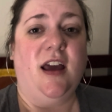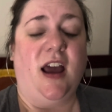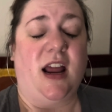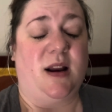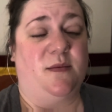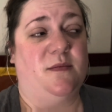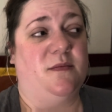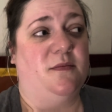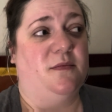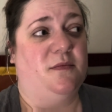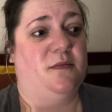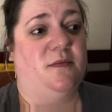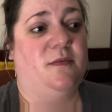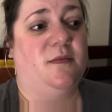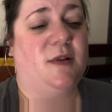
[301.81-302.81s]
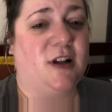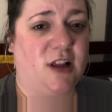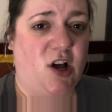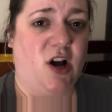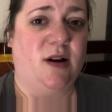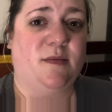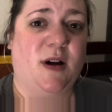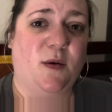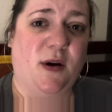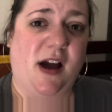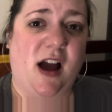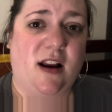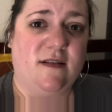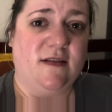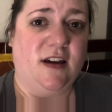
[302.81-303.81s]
and I'm clawing my way out of